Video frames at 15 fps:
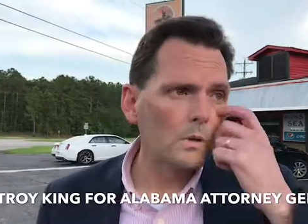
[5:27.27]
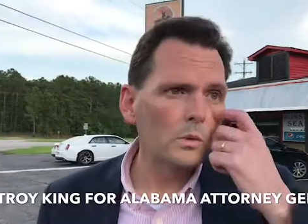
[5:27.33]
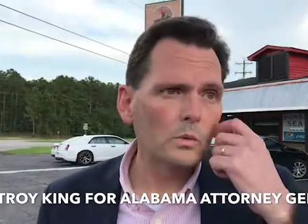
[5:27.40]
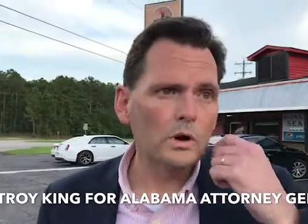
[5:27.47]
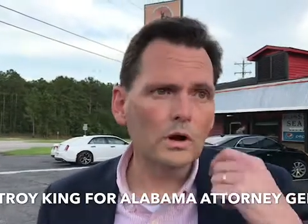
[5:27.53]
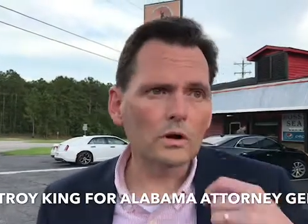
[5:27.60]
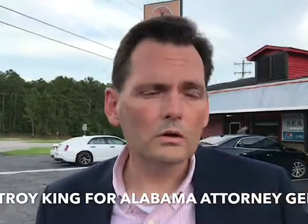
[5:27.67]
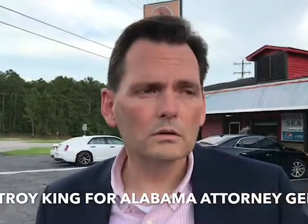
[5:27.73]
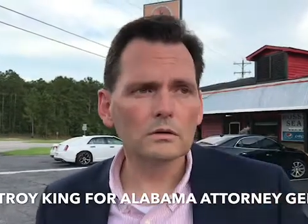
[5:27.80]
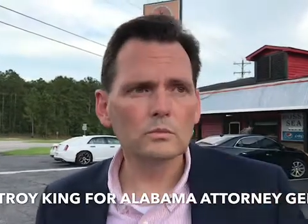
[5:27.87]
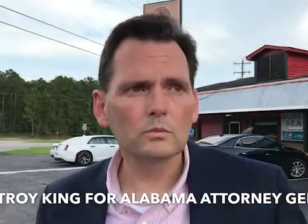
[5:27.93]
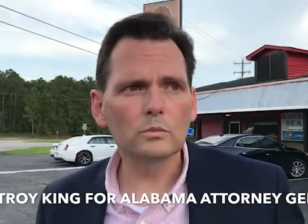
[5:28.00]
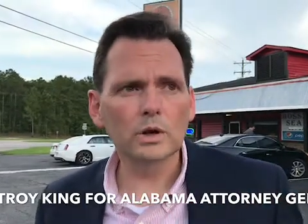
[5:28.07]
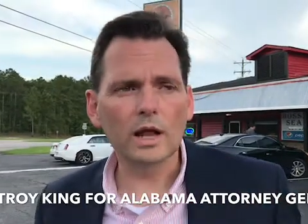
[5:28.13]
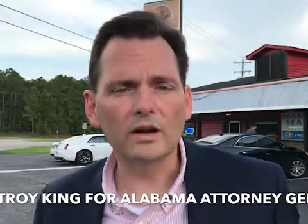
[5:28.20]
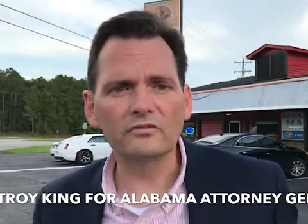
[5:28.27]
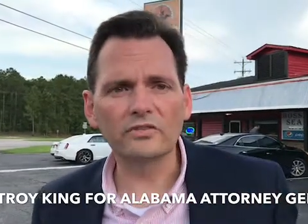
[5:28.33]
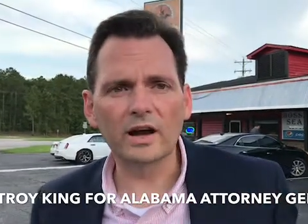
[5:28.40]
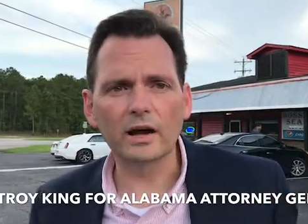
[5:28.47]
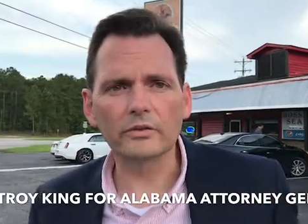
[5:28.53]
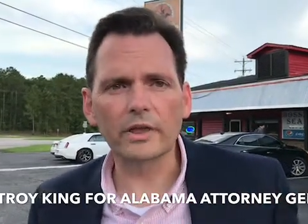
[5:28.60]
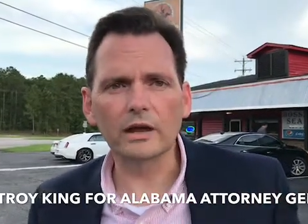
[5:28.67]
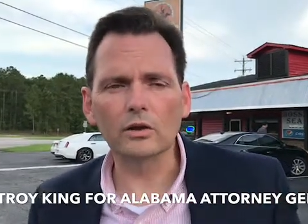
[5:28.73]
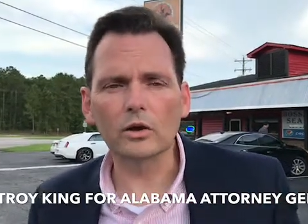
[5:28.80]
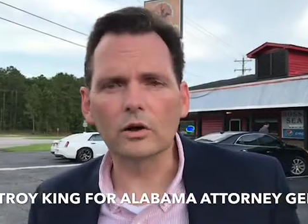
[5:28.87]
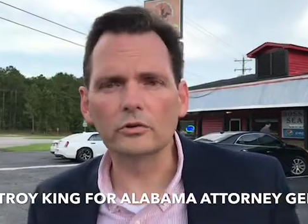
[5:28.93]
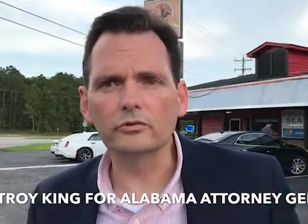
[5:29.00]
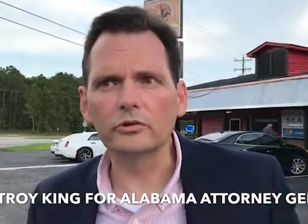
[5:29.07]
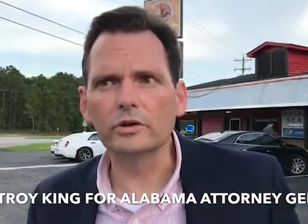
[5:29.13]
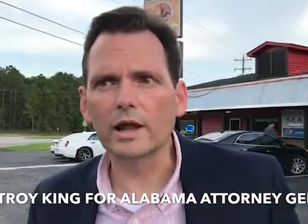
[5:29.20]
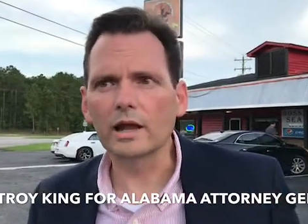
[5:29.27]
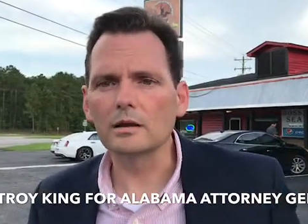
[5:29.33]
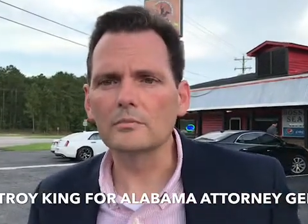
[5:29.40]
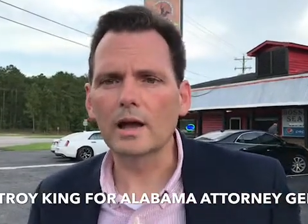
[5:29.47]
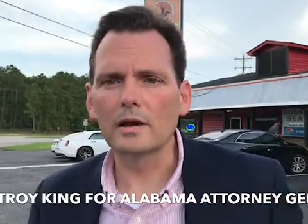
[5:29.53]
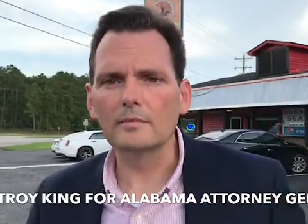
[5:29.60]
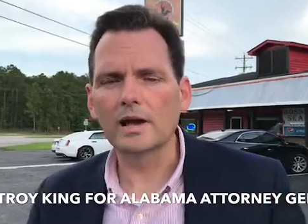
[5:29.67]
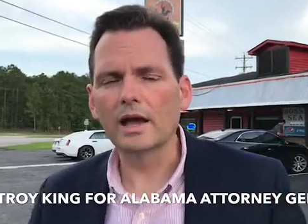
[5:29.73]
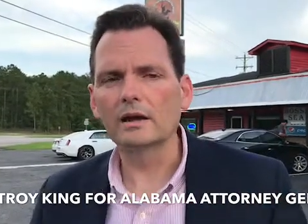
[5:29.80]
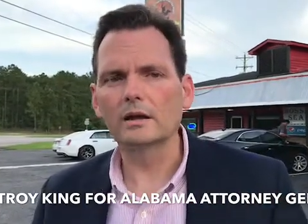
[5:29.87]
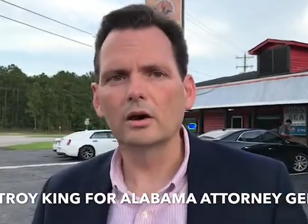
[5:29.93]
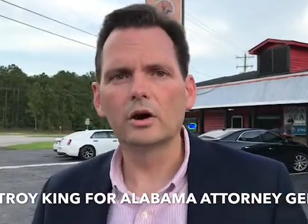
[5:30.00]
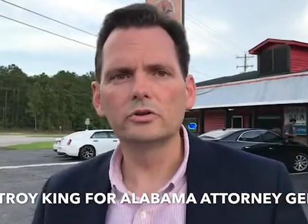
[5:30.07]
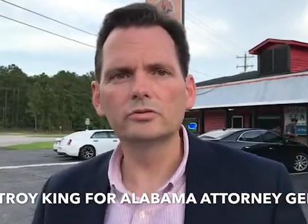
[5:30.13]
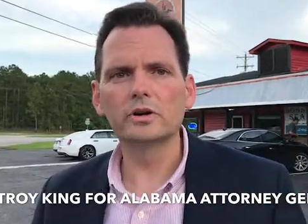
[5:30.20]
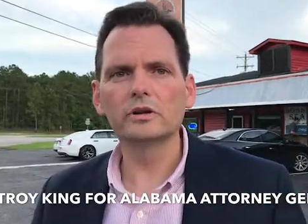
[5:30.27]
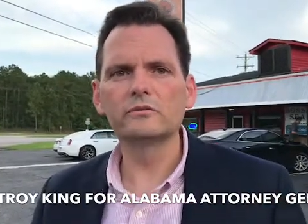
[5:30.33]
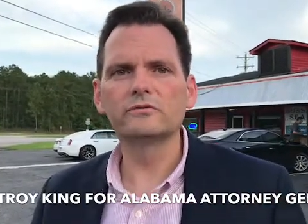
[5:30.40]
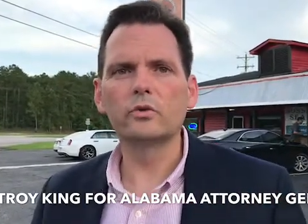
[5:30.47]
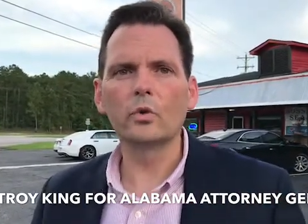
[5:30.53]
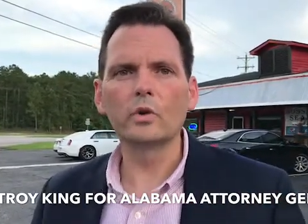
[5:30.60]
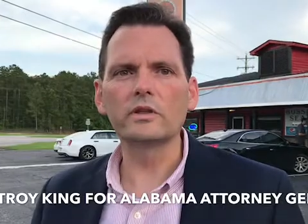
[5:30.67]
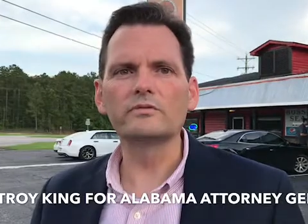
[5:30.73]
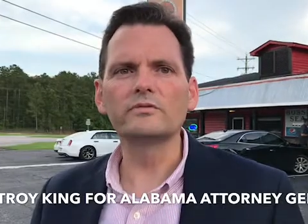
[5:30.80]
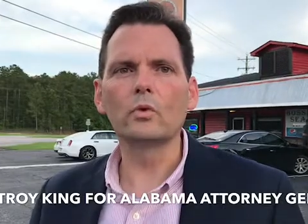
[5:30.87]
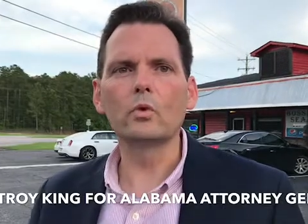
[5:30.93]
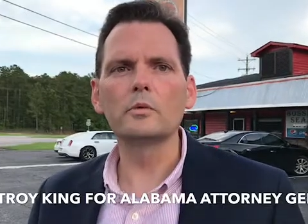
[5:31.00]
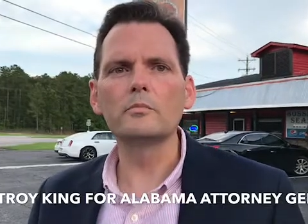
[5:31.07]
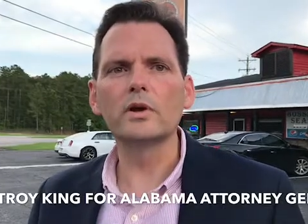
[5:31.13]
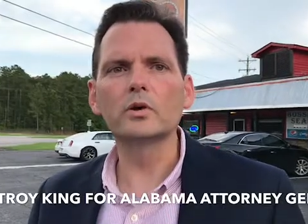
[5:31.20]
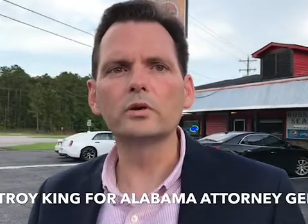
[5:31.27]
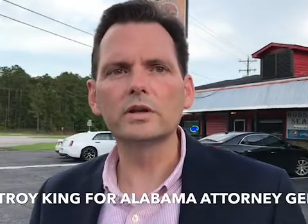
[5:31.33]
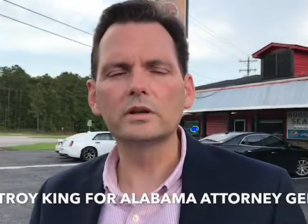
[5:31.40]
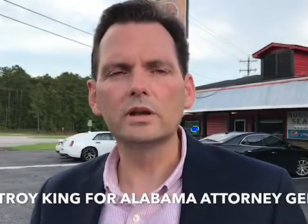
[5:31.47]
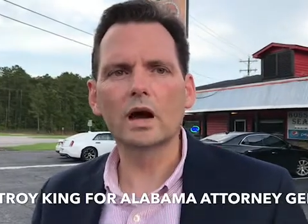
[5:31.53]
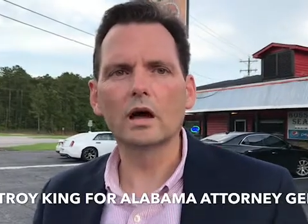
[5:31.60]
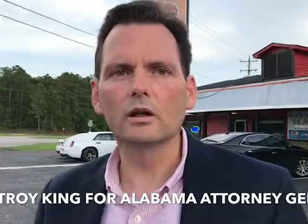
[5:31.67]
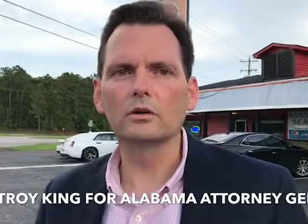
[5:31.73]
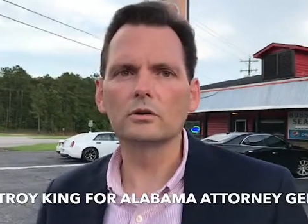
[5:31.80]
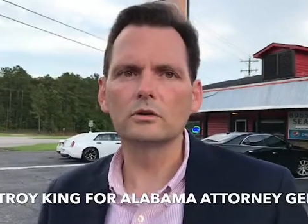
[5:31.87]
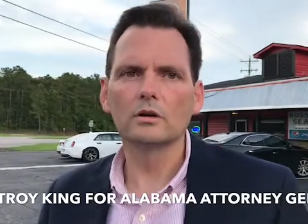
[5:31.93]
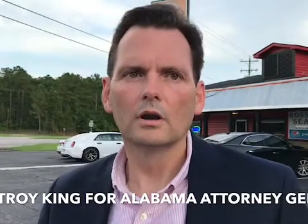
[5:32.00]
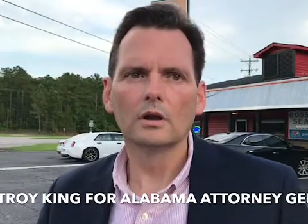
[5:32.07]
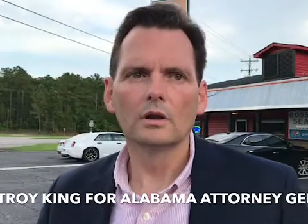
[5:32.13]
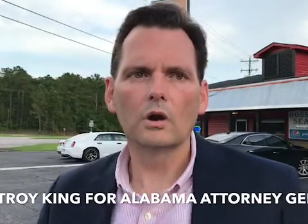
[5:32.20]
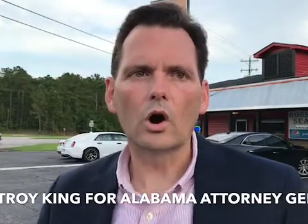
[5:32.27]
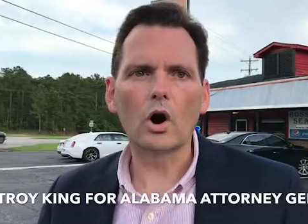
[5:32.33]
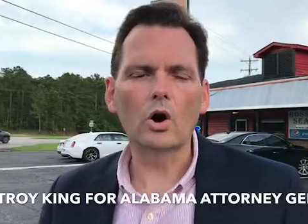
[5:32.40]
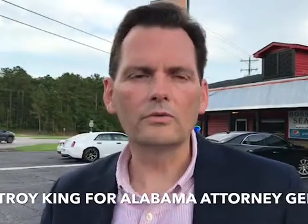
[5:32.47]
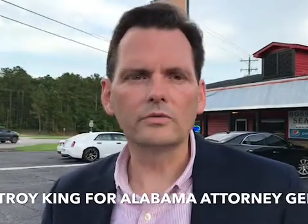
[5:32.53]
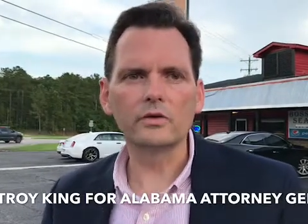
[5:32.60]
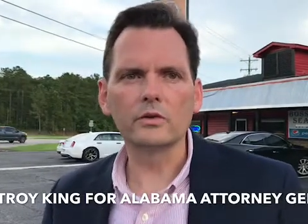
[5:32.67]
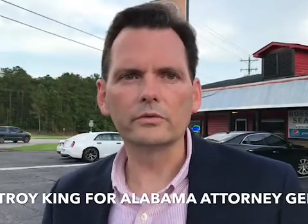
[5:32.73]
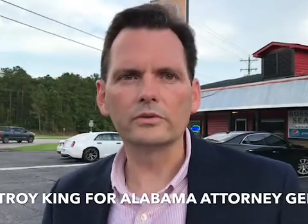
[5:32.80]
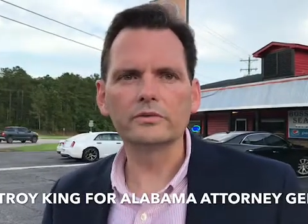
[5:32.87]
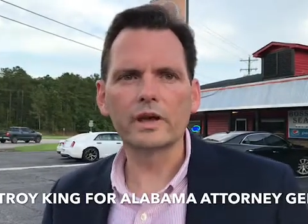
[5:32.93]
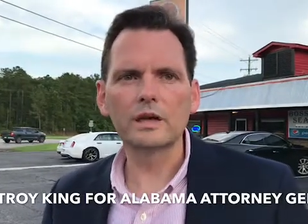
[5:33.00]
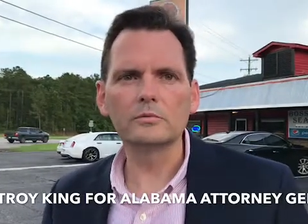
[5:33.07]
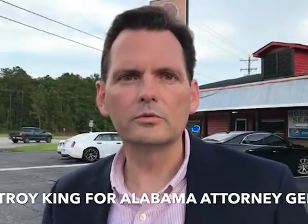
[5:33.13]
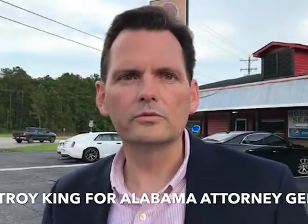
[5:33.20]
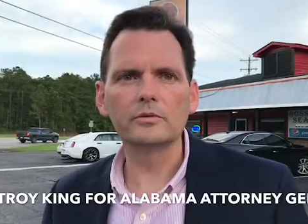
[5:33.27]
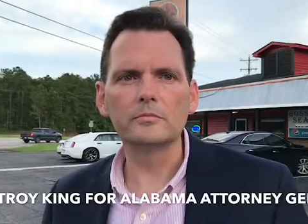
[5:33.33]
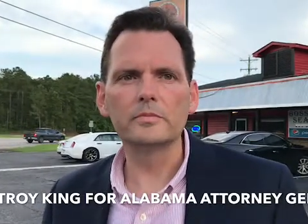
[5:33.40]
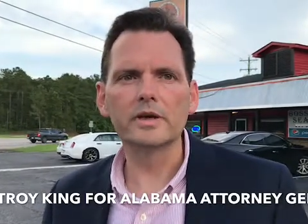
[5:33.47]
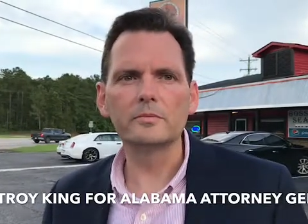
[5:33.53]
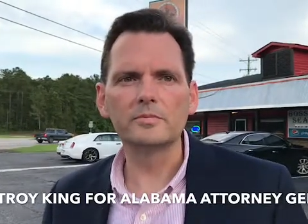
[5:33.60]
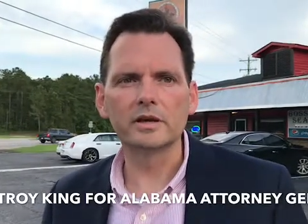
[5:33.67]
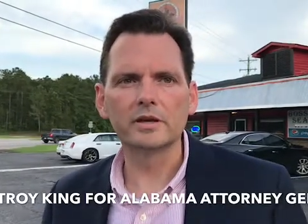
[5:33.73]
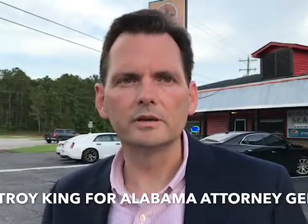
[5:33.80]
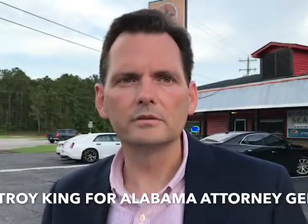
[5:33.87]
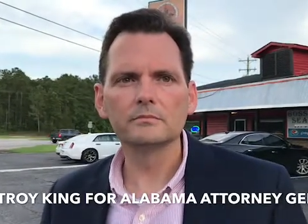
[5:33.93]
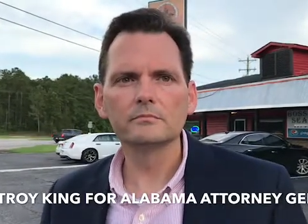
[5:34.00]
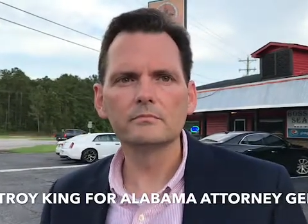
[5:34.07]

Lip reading: Well, when I filed that lawsuit, Alabama had a $144 million offer on the table from BP.